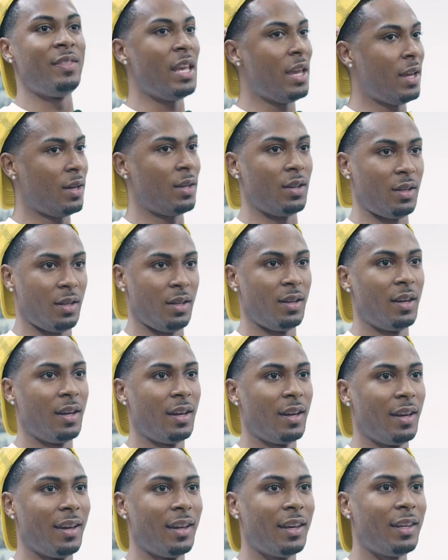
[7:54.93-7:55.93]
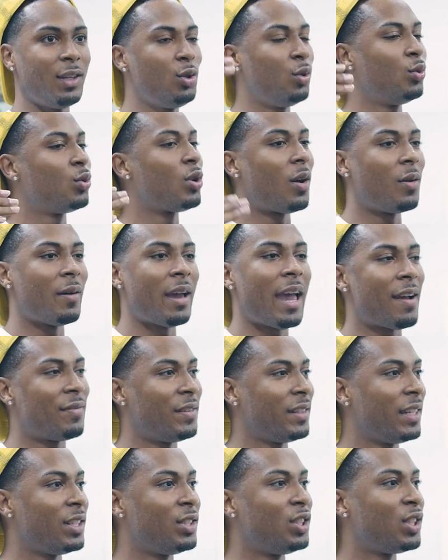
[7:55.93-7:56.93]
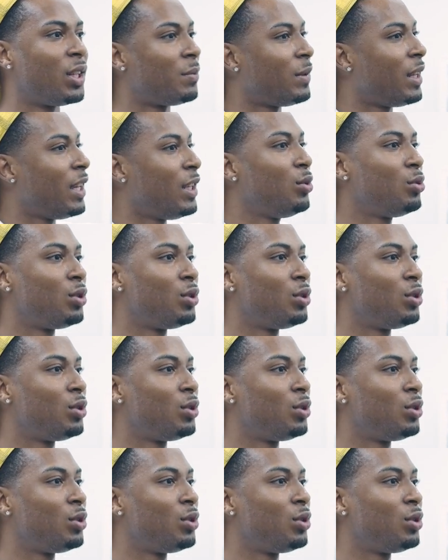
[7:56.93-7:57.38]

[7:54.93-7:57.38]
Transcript: nigga, you don't have to get jumped in.